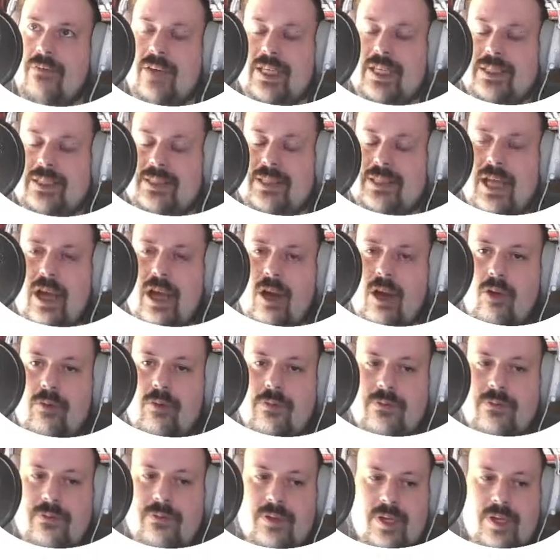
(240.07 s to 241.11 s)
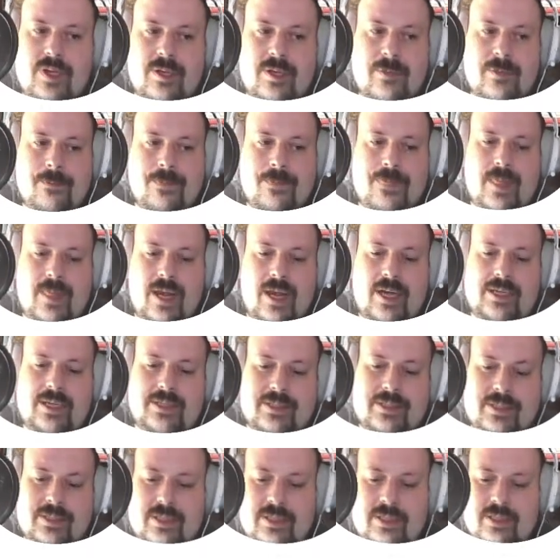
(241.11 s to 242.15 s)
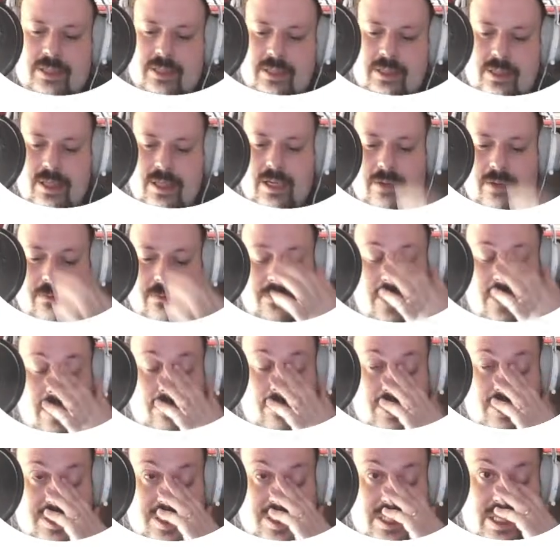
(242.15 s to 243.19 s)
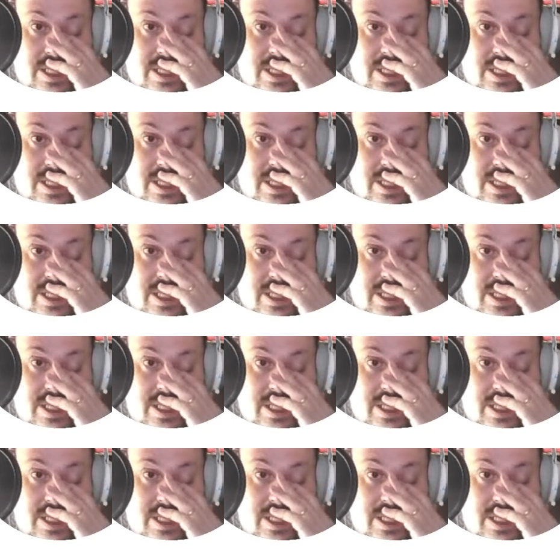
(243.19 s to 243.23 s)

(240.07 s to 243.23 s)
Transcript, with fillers: itself. There is some uh, frameworks that